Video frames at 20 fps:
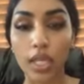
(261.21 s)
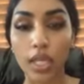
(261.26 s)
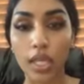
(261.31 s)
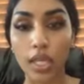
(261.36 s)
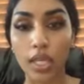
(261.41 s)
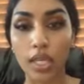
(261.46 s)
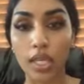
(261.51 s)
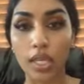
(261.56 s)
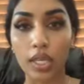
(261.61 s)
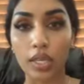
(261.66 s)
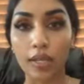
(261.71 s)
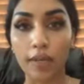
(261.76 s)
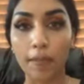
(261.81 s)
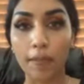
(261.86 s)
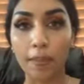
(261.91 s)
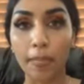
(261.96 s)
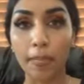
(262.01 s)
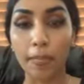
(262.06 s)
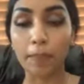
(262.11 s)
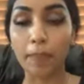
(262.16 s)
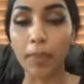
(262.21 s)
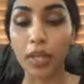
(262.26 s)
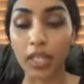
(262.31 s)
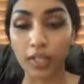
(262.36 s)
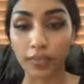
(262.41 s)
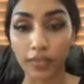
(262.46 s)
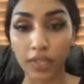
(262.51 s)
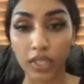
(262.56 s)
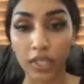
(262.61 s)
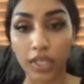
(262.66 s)
in
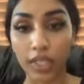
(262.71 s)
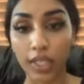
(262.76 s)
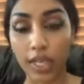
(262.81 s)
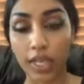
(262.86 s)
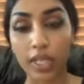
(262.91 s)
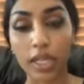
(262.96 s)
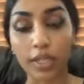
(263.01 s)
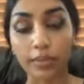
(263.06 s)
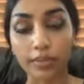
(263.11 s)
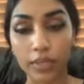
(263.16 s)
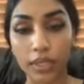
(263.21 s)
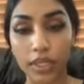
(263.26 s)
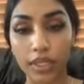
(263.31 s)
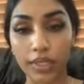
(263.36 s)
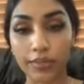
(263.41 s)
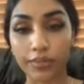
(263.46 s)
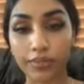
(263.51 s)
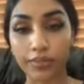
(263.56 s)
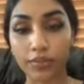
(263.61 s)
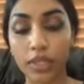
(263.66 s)
benefiting a company.